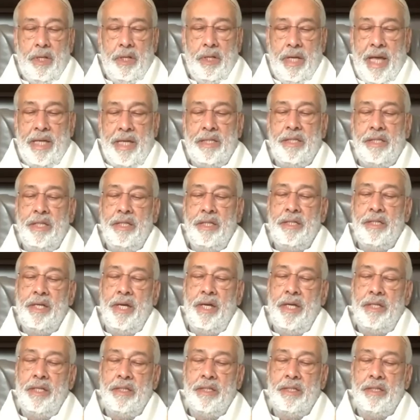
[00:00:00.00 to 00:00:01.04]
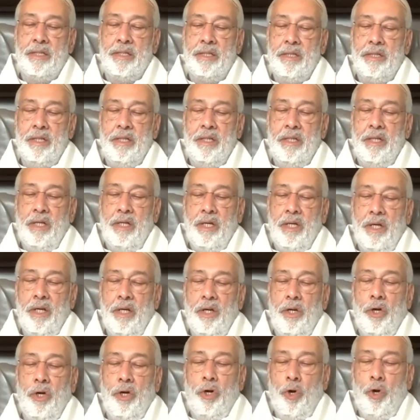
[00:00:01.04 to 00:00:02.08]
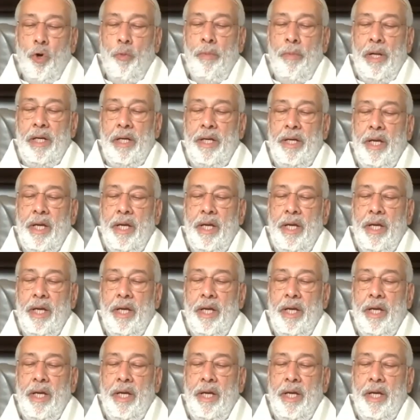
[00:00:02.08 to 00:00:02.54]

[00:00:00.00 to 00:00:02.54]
Next, he says global